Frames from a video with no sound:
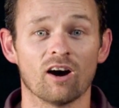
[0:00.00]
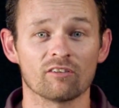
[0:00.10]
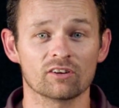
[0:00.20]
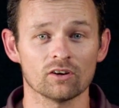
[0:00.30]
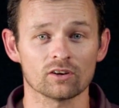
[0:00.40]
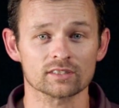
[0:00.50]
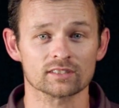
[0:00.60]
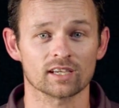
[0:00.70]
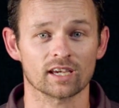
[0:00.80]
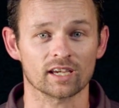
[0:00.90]
Of
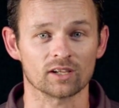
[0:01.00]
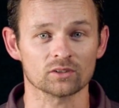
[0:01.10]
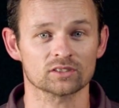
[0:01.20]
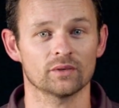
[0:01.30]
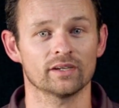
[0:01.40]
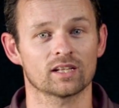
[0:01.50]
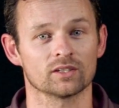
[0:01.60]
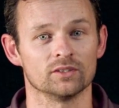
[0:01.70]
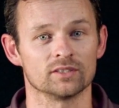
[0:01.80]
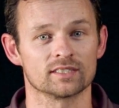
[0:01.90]
course, it also
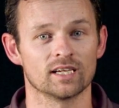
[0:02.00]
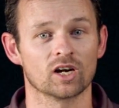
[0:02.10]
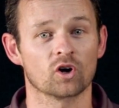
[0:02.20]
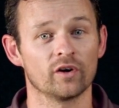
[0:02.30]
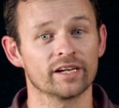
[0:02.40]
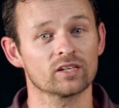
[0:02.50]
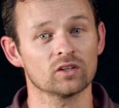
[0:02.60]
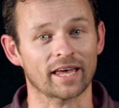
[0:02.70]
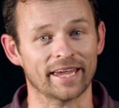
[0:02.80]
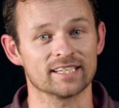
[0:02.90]
includes
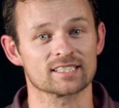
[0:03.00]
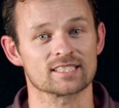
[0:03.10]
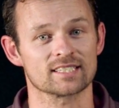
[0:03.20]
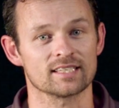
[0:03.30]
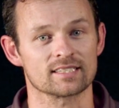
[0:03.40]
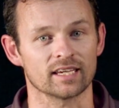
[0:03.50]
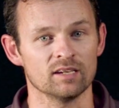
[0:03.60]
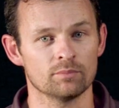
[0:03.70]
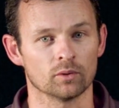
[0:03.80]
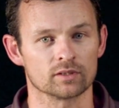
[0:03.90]
critical engine sensor
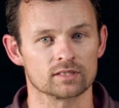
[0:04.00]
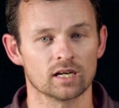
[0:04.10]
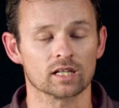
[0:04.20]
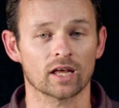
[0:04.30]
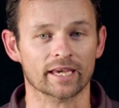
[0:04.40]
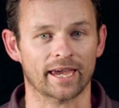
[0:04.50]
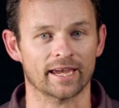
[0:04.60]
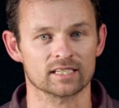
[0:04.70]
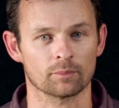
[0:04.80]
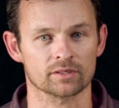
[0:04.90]
inputs like
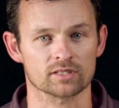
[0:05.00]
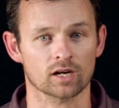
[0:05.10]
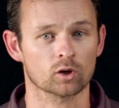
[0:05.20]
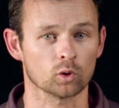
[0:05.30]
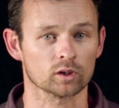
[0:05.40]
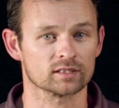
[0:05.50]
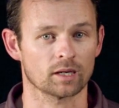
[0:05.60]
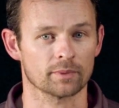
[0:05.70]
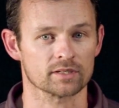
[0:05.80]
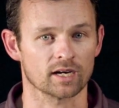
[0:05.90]
air temperature, coolant
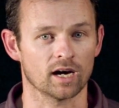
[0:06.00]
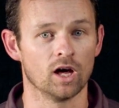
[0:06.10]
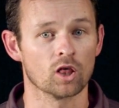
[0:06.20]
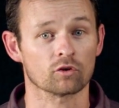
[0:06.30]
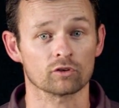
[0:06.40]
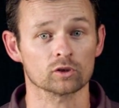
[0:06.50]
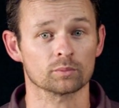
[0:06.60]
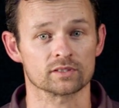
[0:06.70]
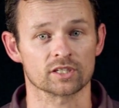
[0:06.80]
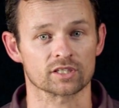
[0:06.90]
temperature, throttle
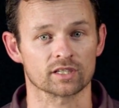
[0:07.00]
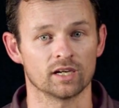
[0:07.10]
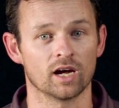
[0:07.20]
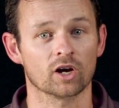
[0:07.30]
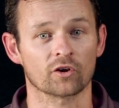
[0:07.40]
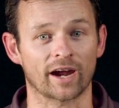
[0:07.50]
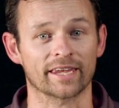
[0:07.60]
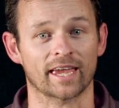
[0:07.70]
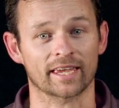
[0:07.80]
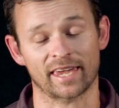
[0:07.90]
position,
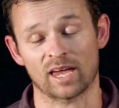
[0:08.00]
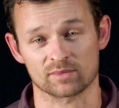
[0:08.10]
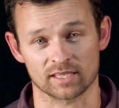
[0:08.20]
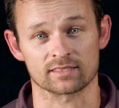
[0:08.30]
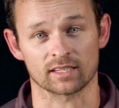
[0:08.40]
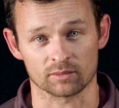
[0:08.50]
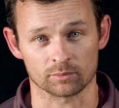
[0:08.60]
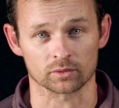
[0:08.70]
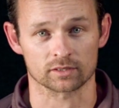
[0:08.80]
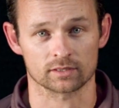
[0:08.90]
crank and cam sensor inputs.